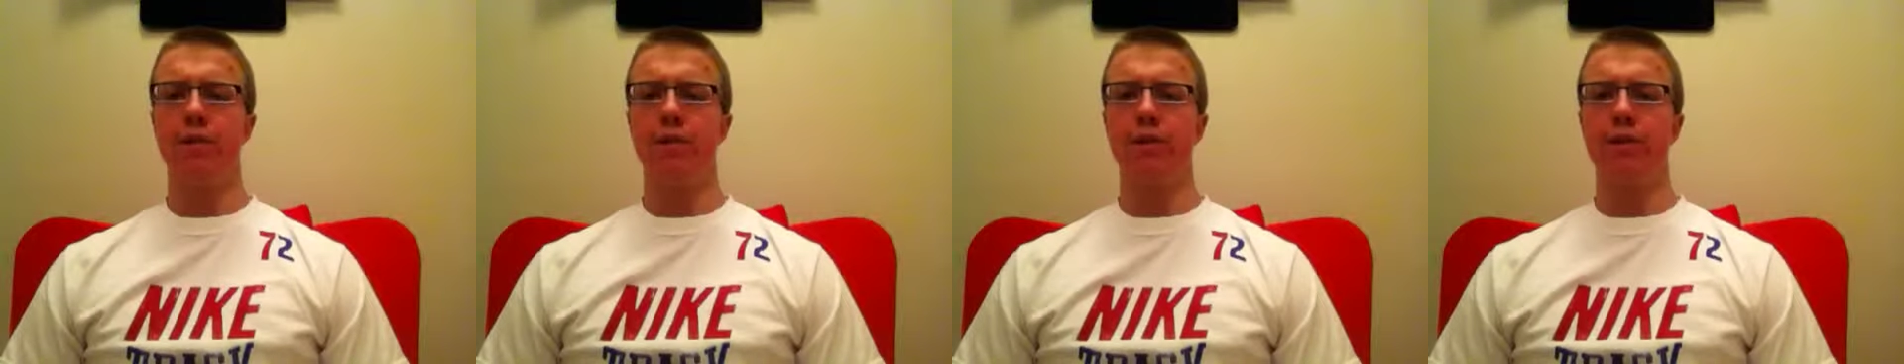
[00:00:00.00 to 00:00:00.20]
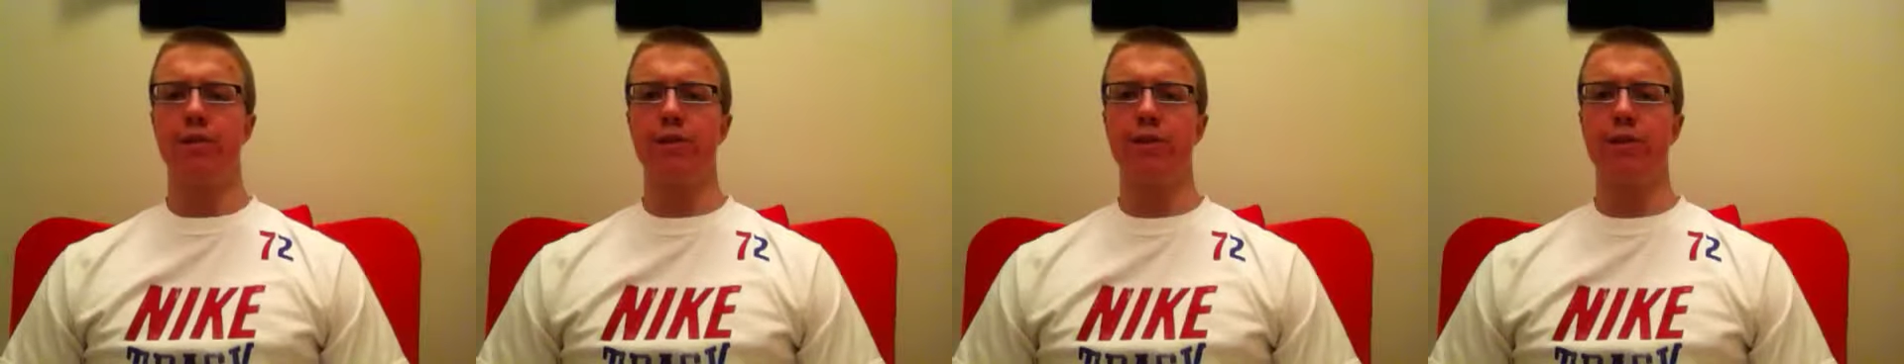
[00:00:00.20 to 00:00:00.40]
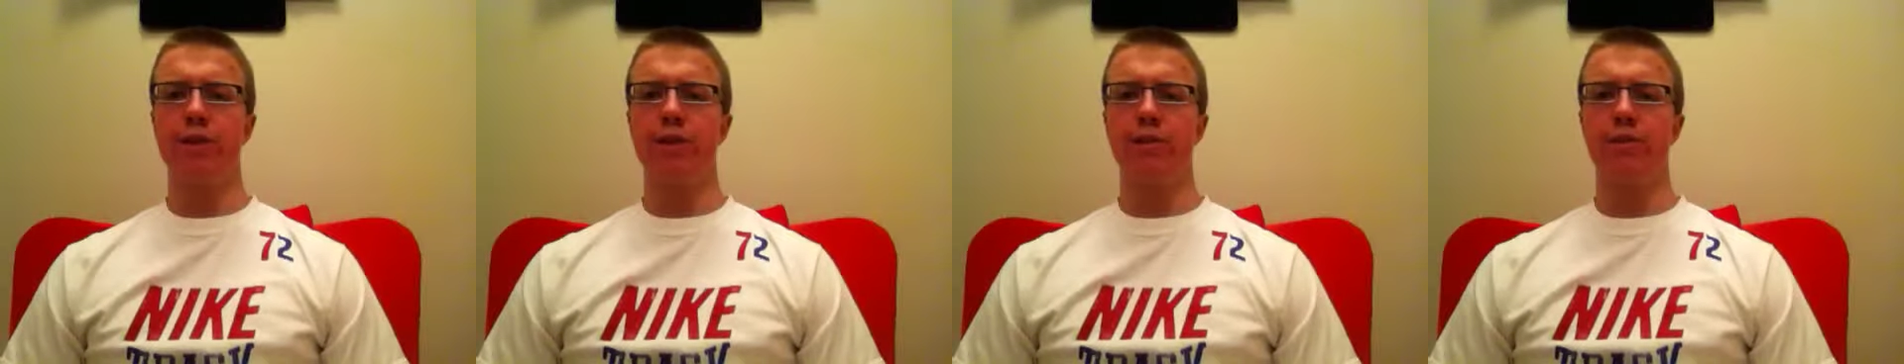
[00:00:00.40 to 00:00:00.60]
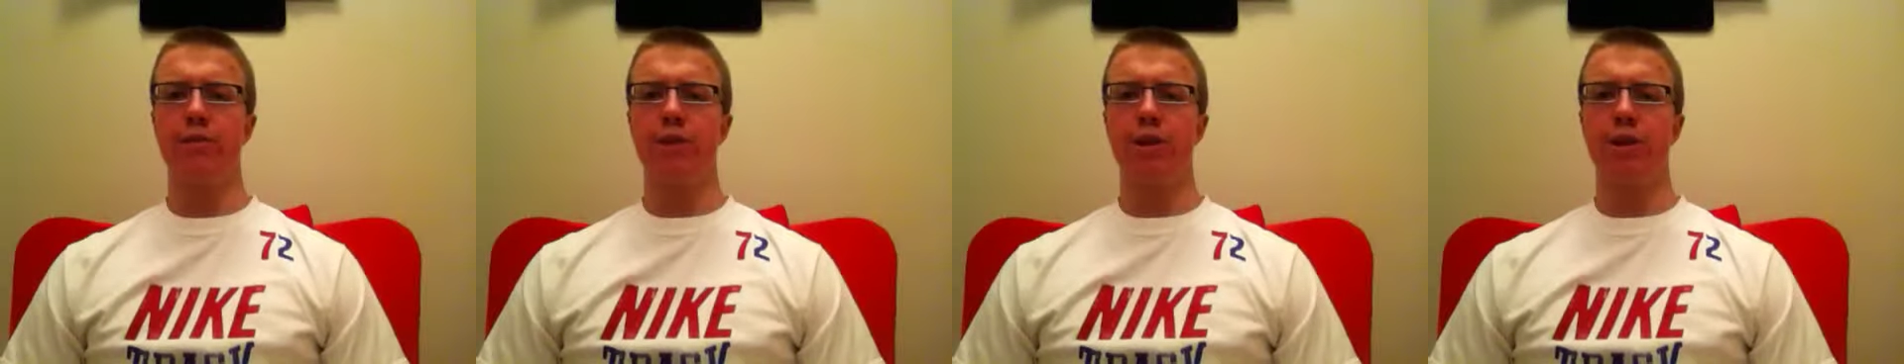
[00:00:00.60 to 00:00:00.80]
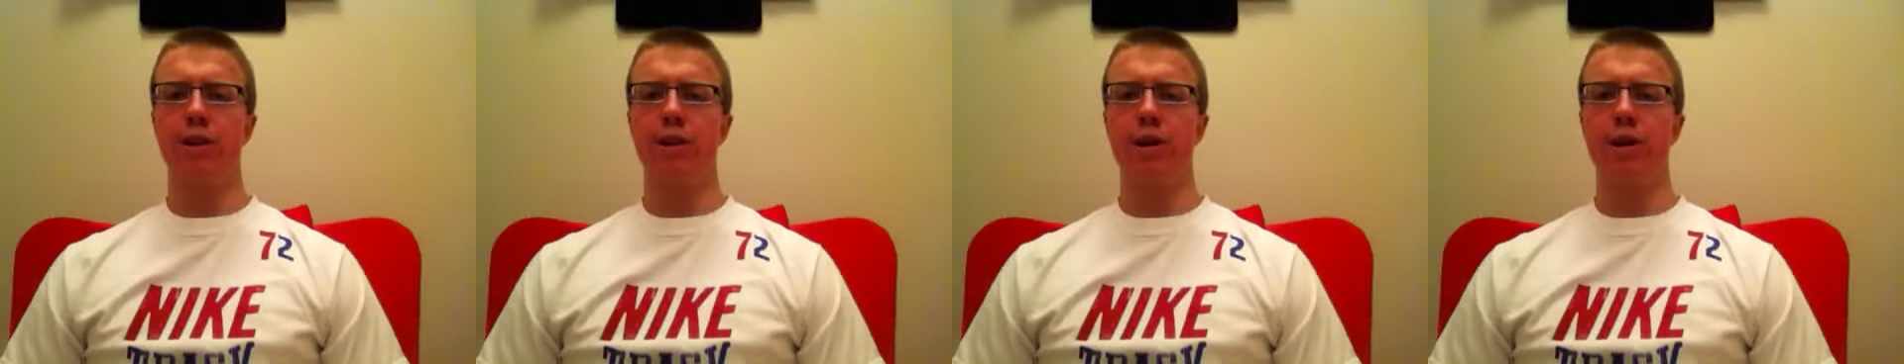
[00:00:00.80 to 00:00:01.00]
because
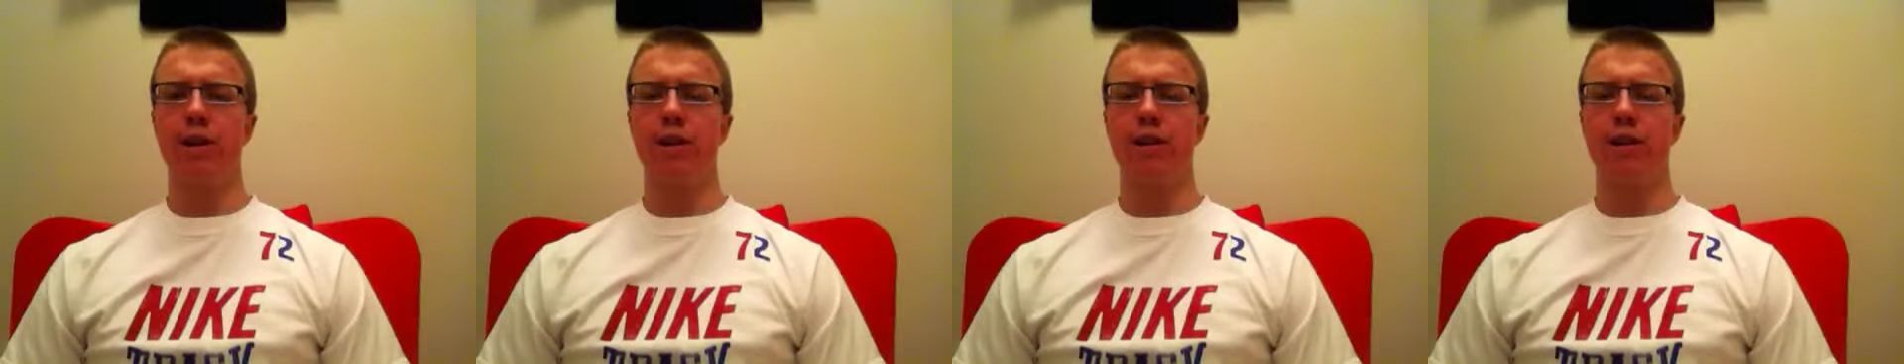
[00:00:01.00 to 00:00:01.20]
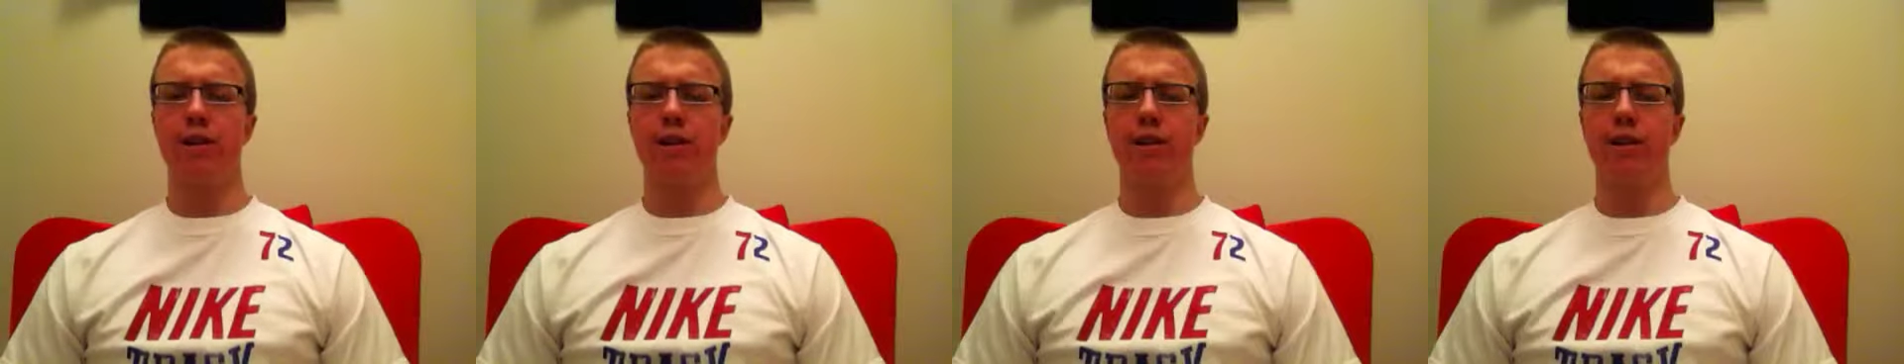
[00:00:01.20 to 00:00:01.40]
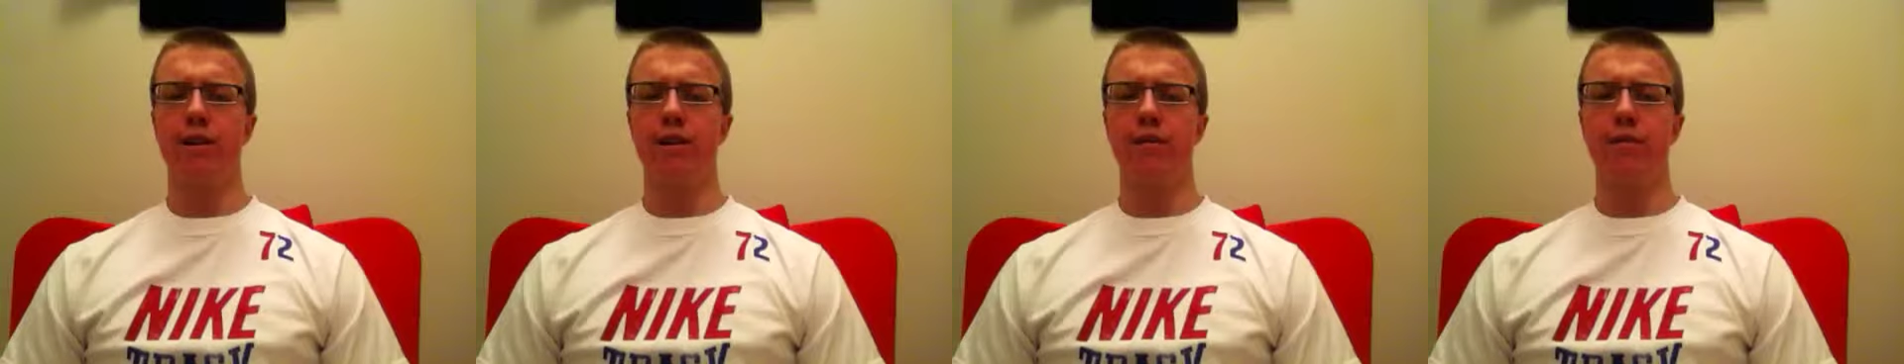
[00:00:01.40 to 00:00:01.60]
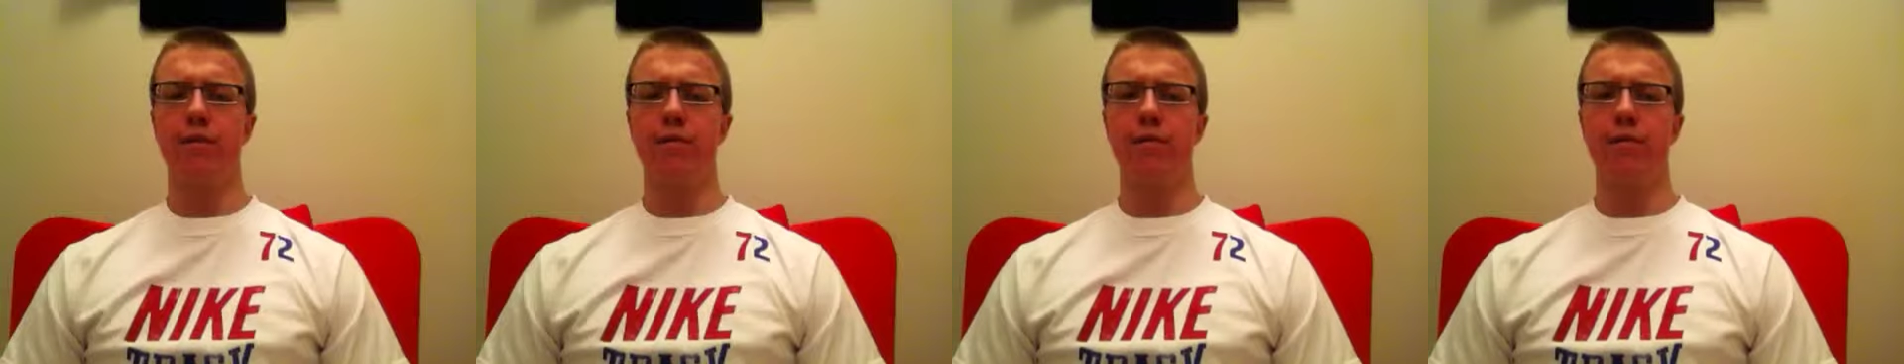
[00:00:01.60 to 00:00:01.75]
Brendan got in a